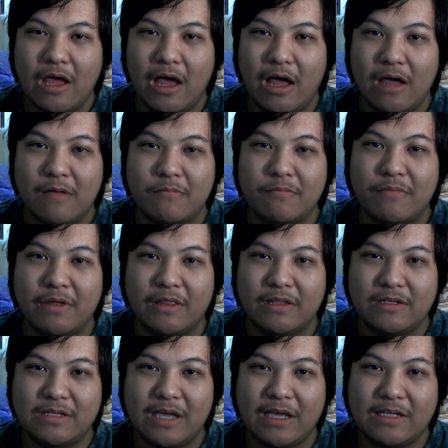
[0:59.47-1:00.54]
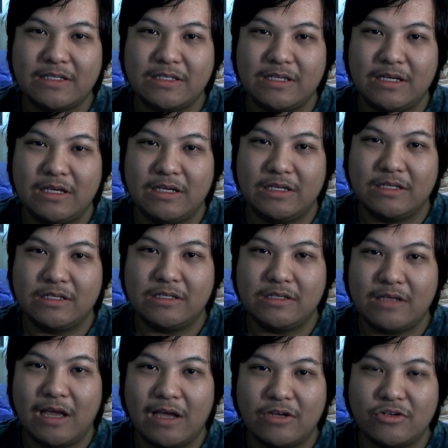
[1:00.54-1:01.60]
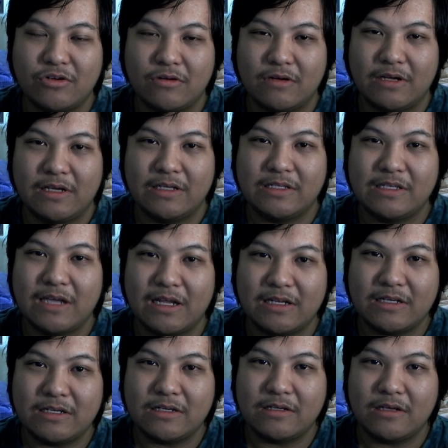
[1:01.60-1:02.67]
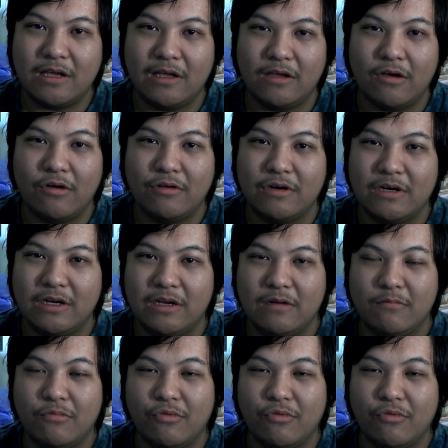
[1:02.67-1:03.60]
um, but the text is actually sent encoded in